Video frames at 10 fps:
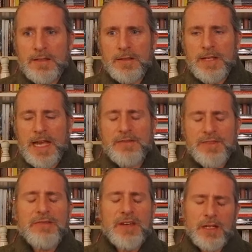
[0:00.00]
kind of
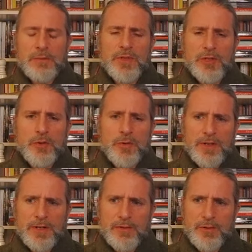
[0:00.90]
developed
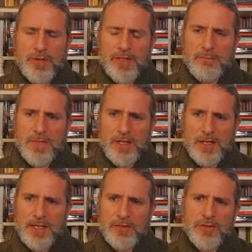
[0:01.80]
during during the Middle
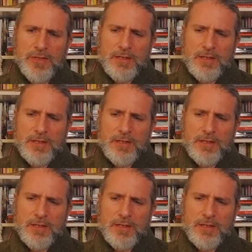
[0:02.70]
Ages.